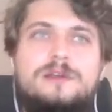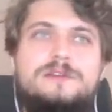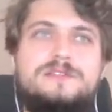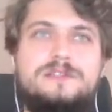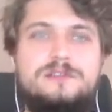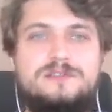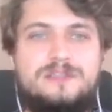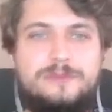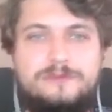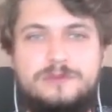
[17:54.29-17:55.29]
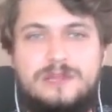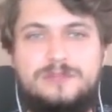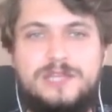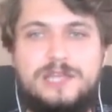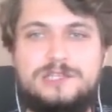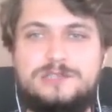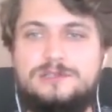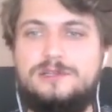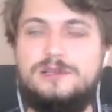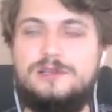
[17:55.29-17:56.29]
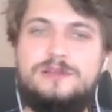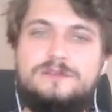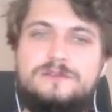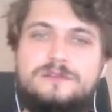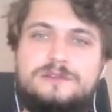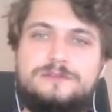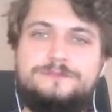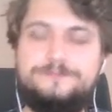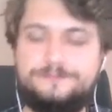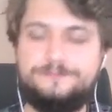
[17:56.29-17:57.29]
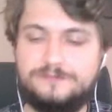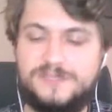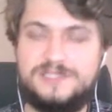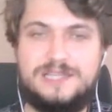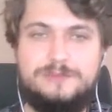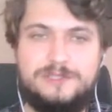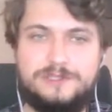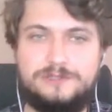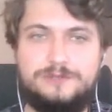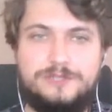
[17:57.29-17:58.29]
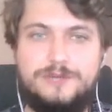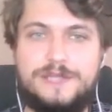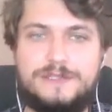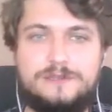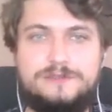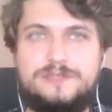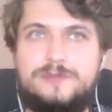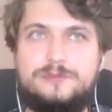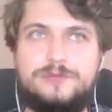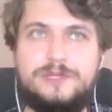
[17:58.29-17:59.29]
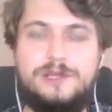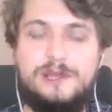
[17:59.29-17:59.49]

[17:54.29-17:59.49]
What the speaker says: single-stepping through an application, and disabling read-writes on this memory.